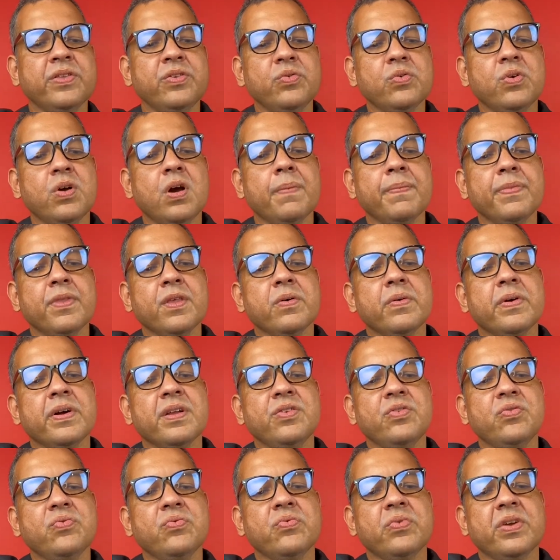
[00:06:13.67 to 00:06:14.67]
you come now and
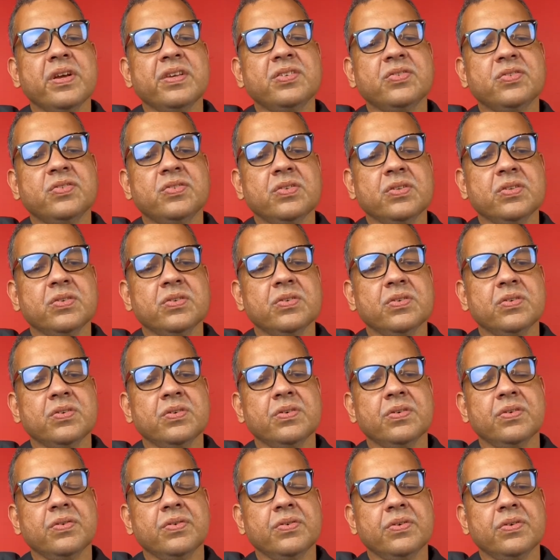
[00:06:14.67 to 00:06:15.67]
you rest
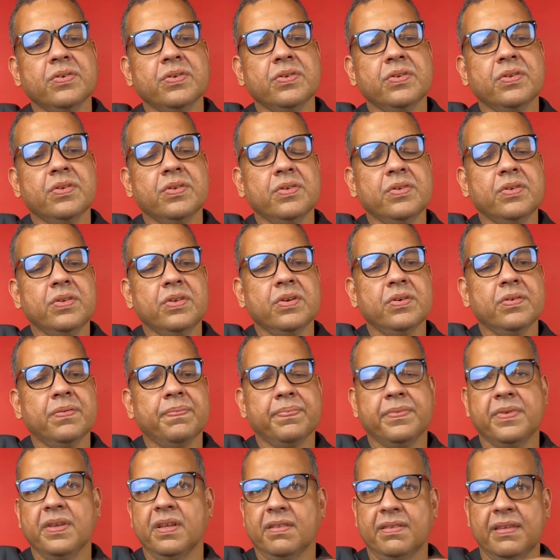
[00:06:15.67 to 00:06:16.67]
your
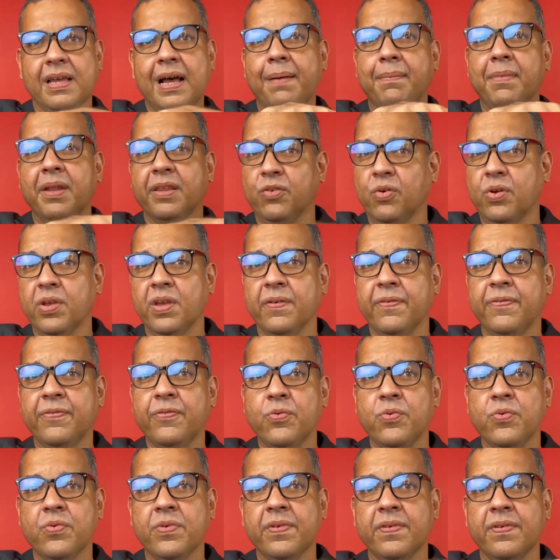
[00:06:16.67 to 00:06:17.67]
tablet or your
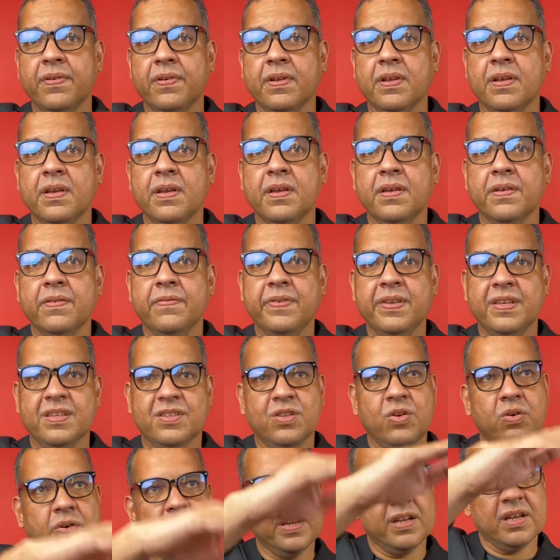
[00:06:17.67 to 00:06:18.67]
phone face
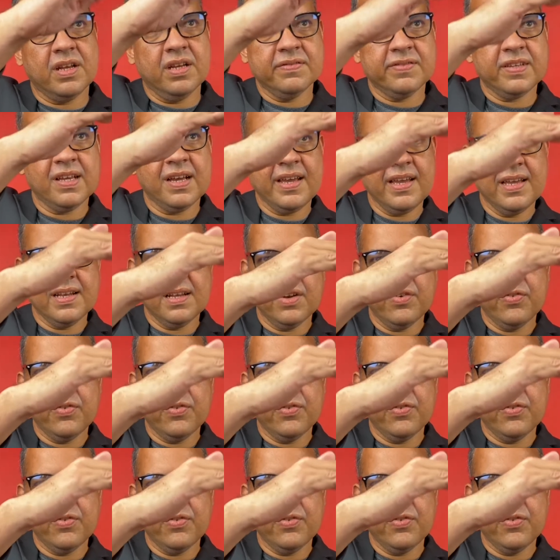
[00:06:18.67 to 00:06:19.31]
down, it gives that kind of